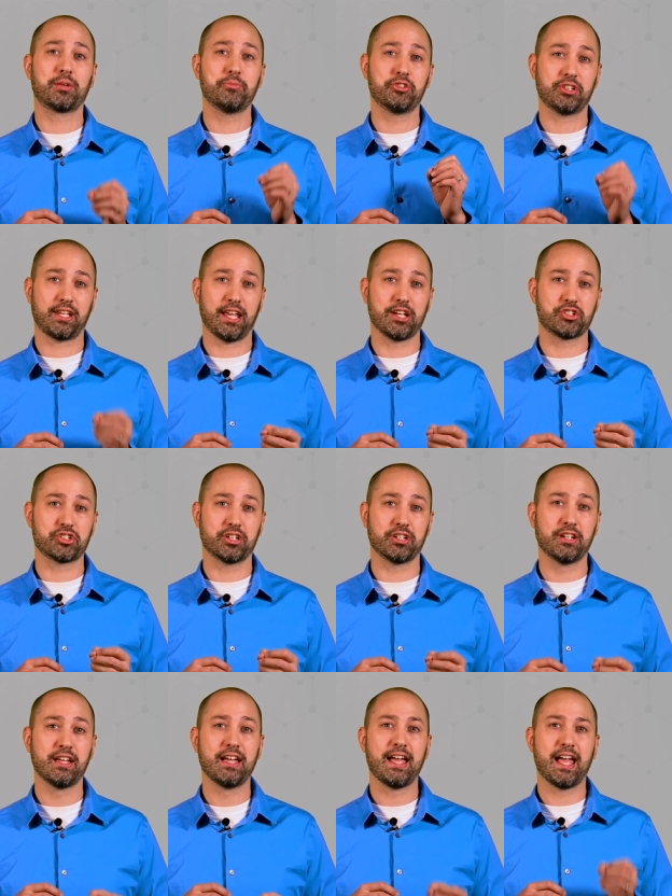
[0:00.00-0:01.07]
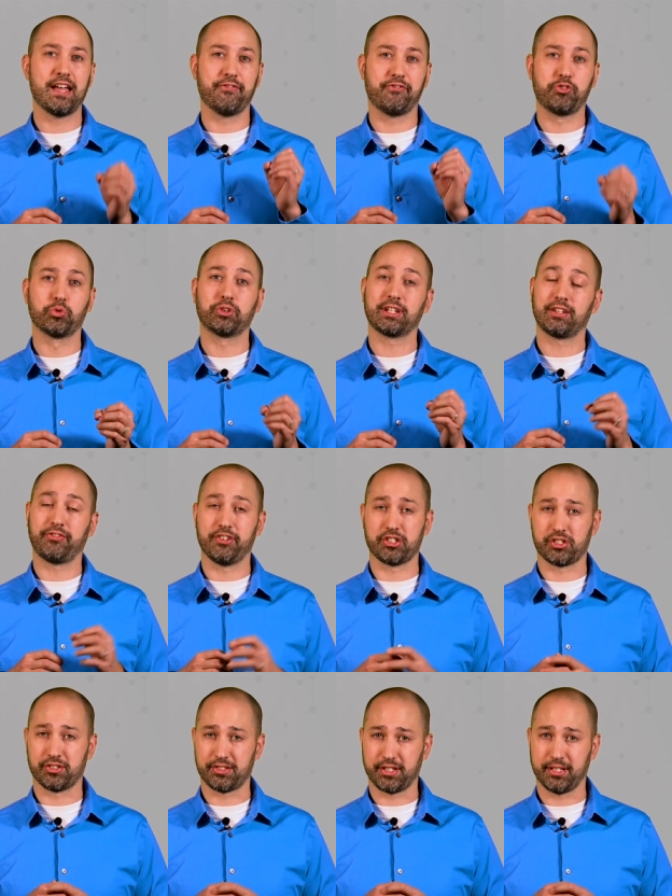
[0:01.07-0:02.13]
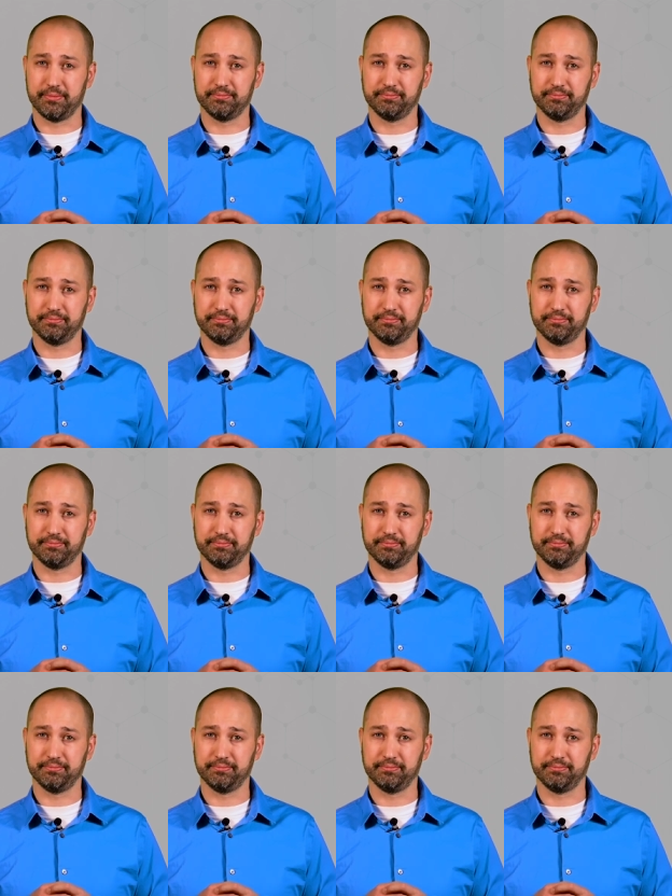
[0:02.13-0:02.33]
communication and fueling efficiency.